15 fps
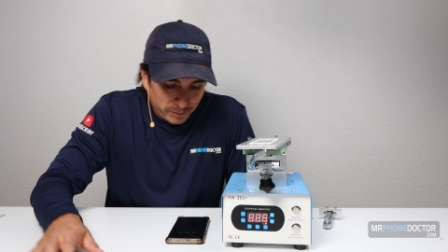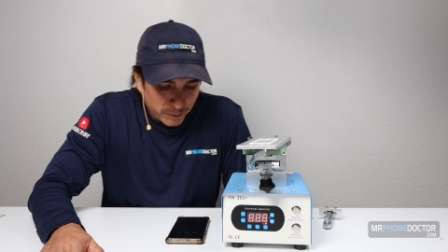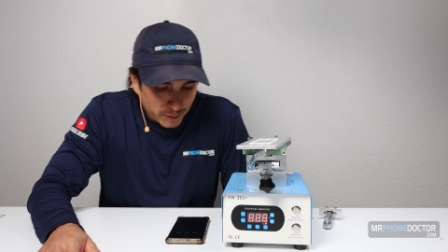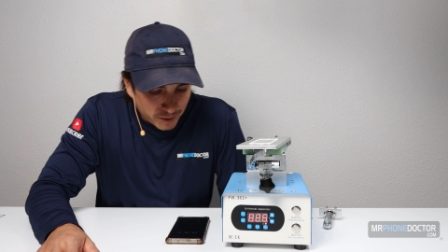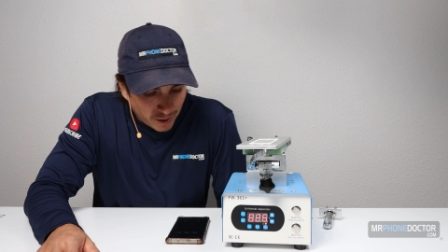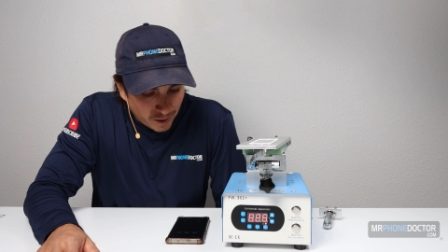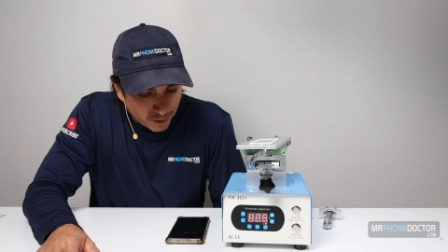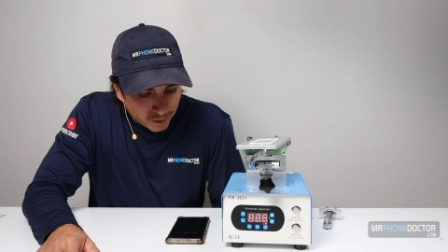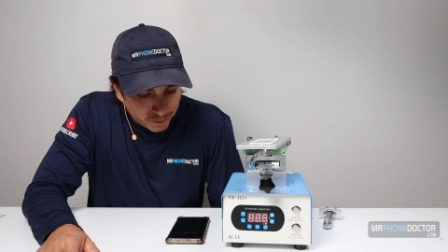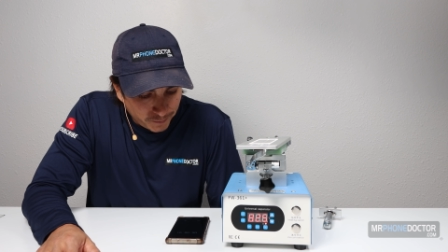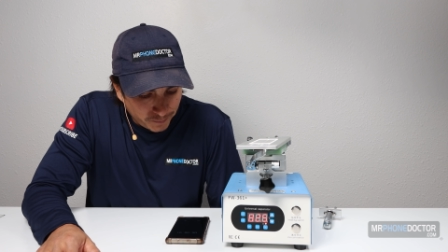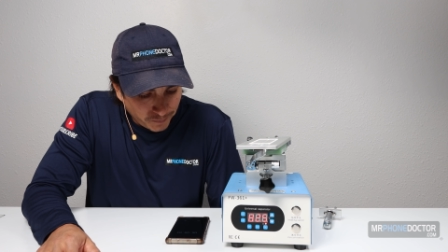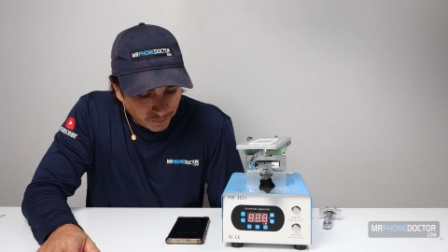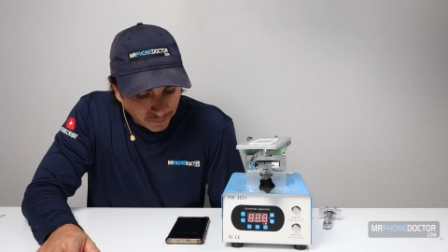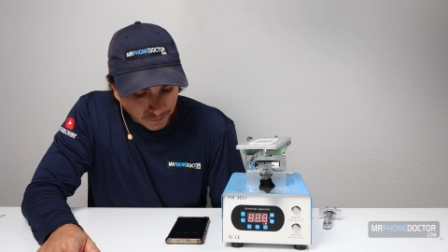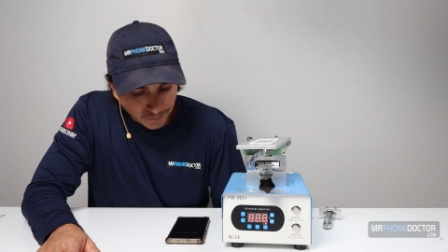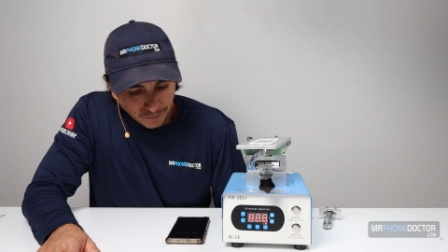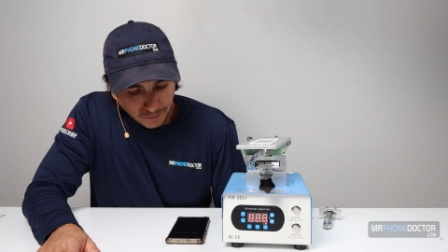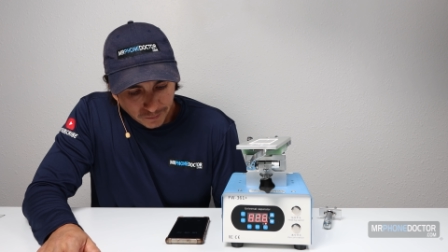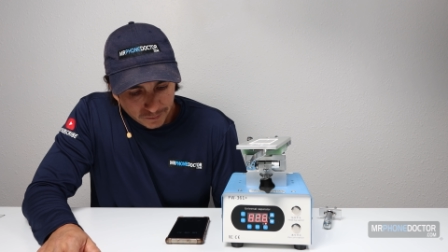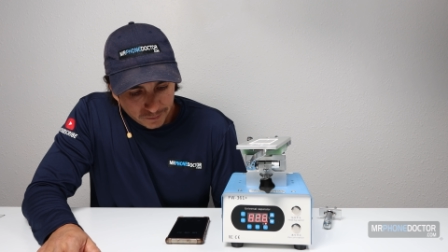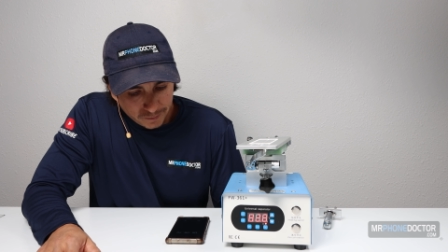So
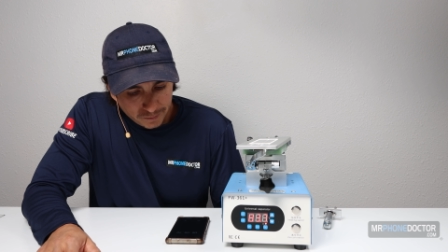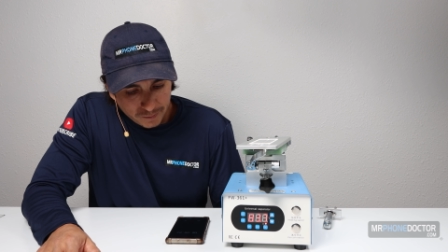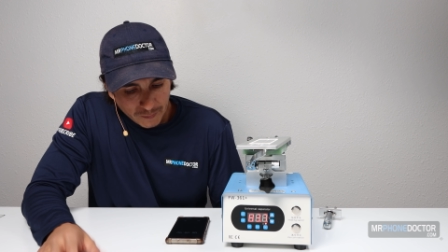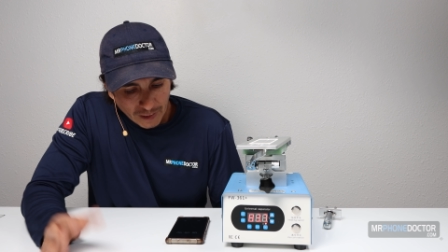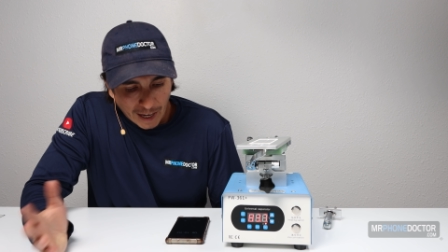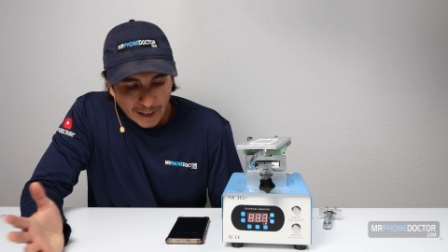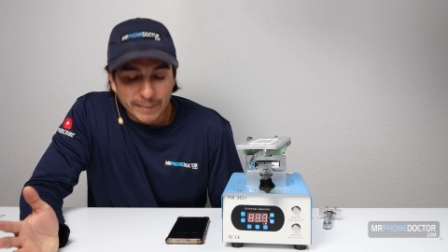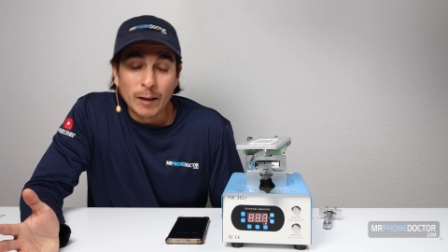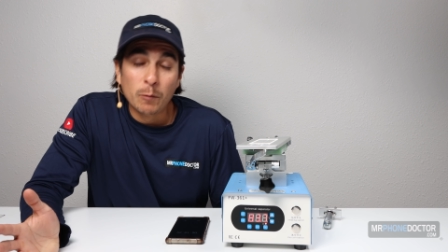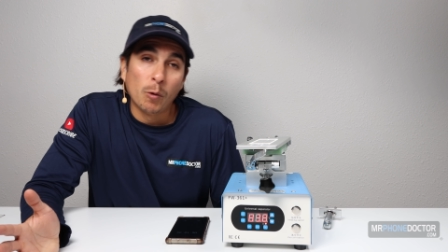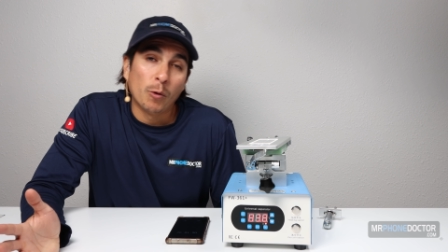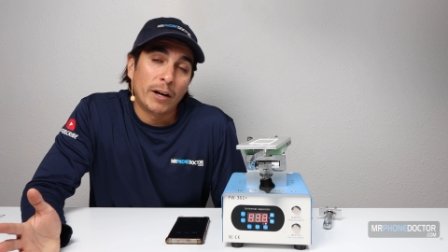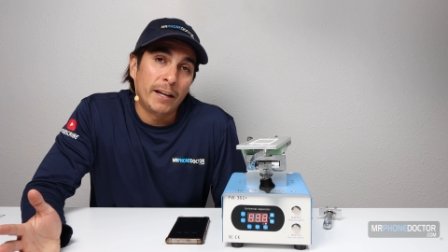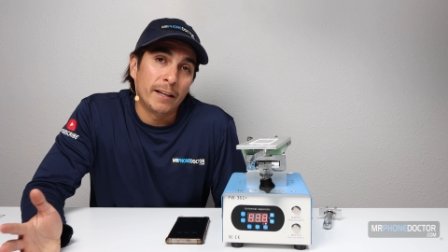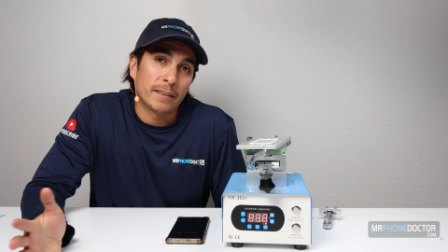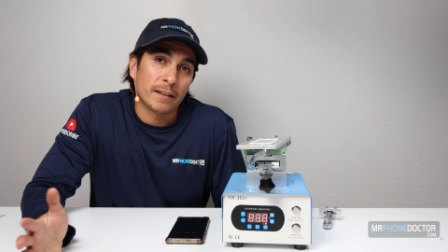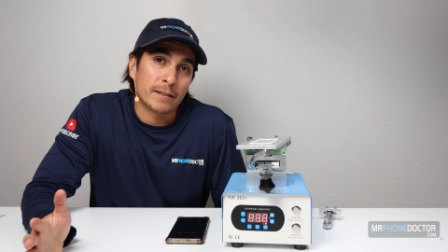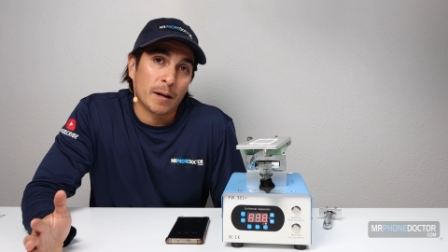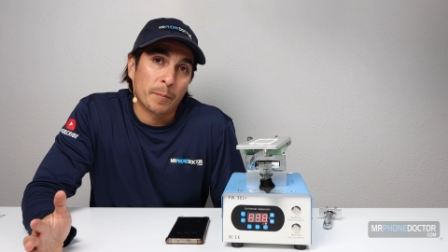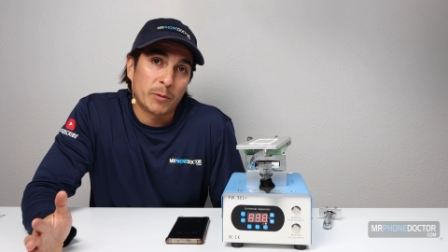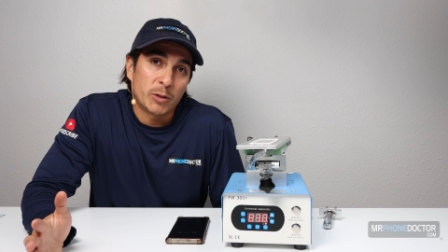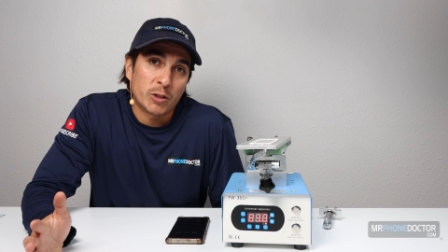I think we already hit the
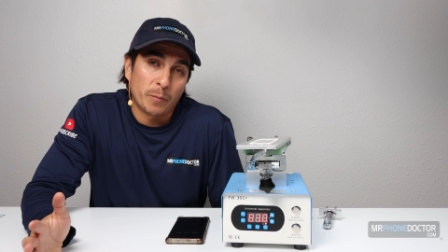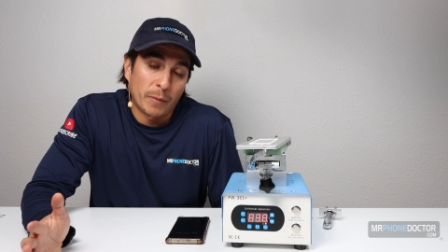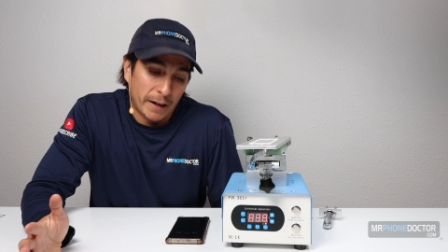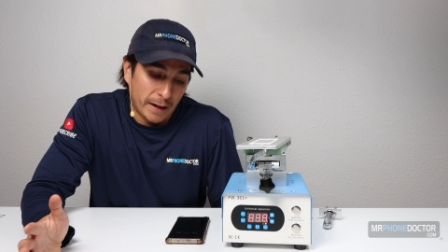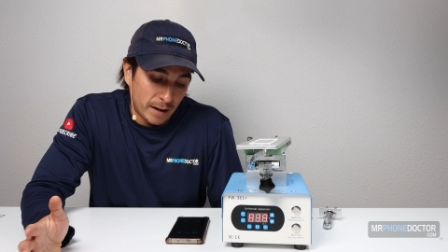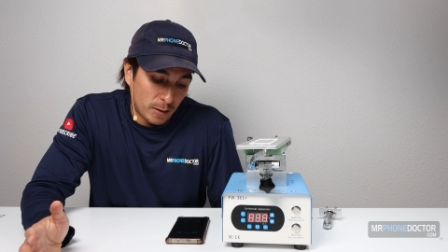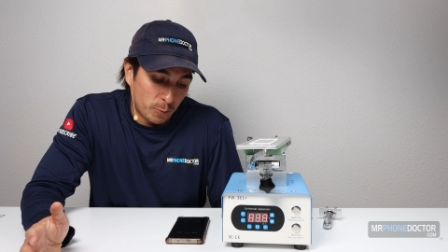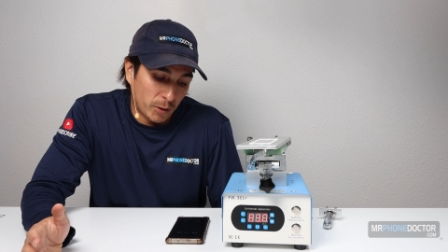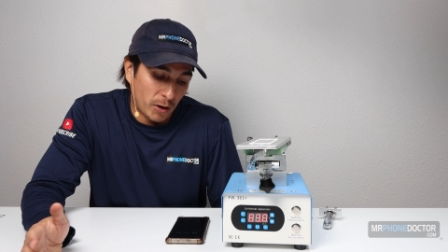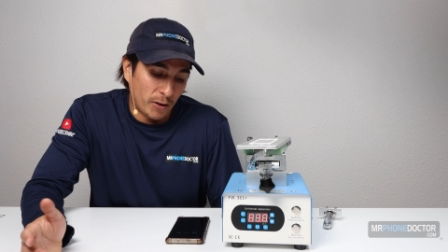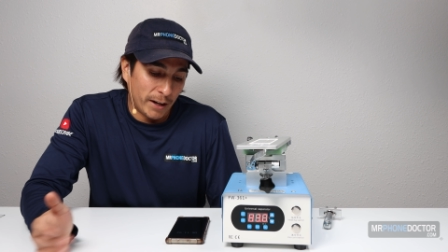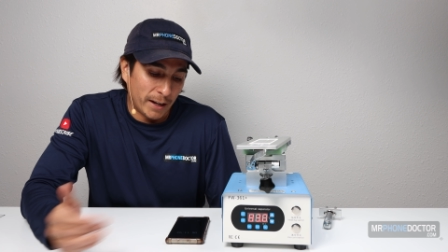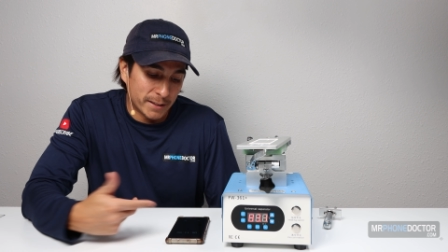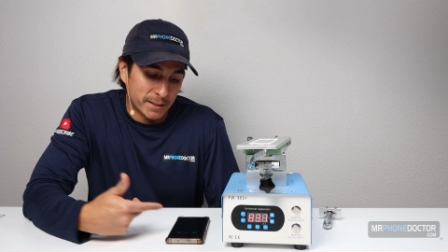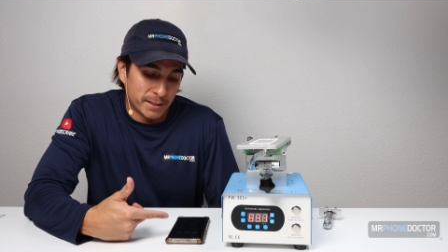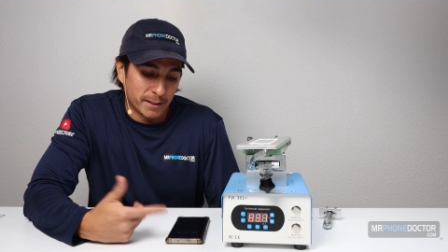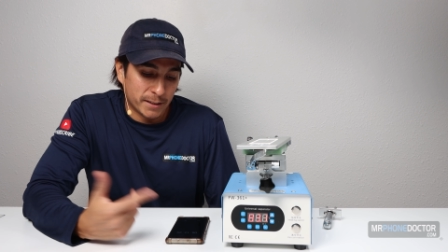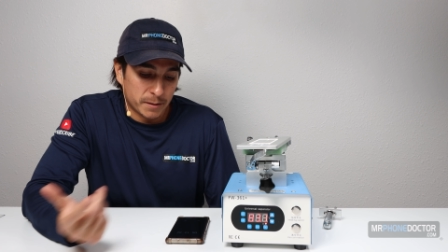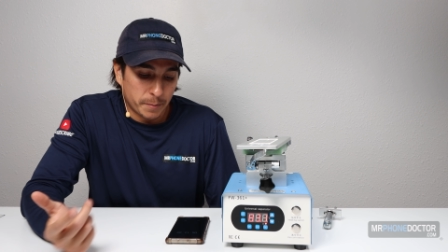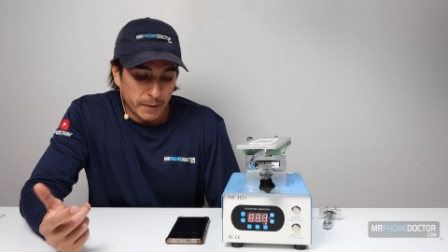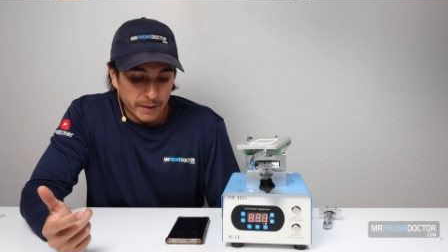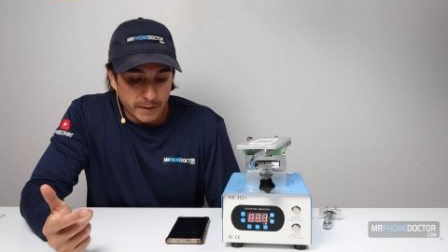temperature by now. We're already at
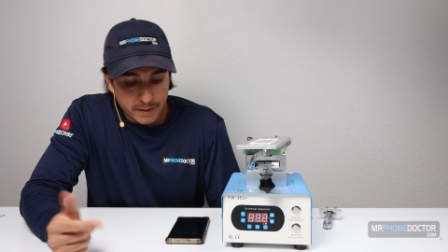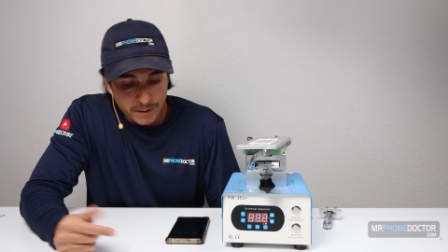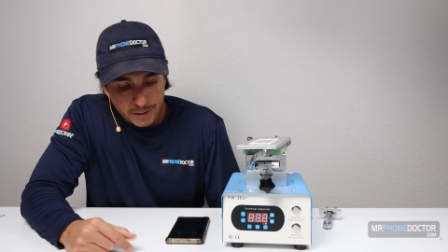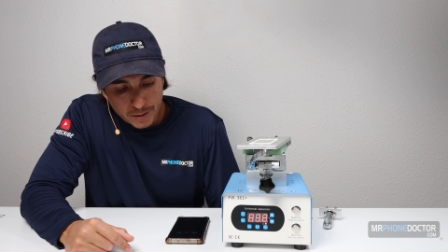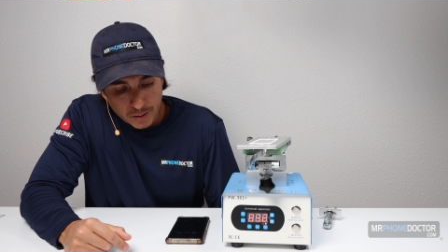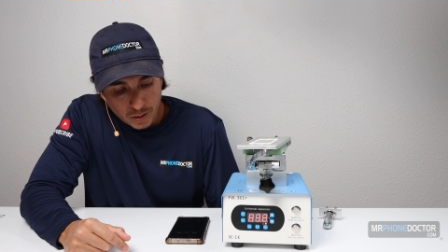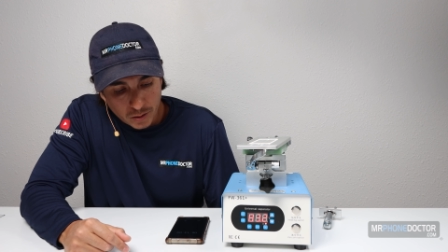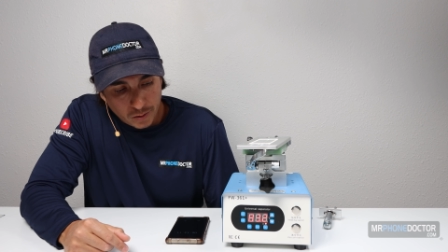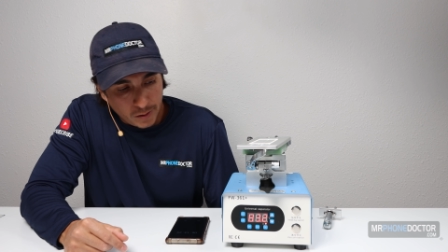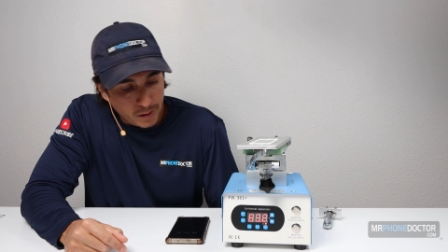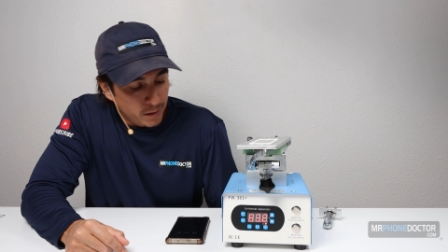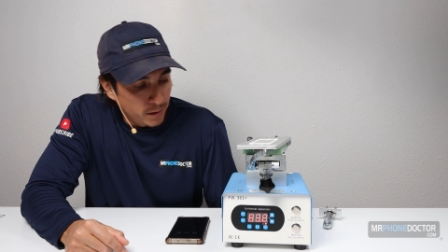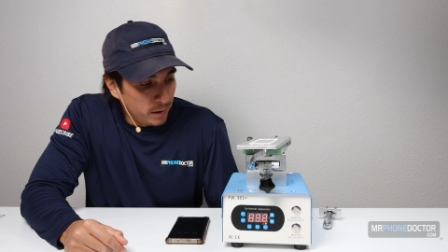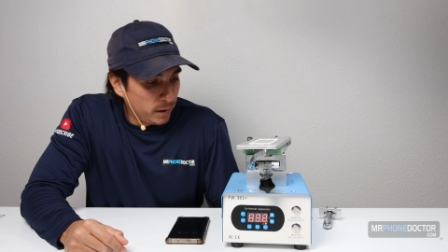six minutes, so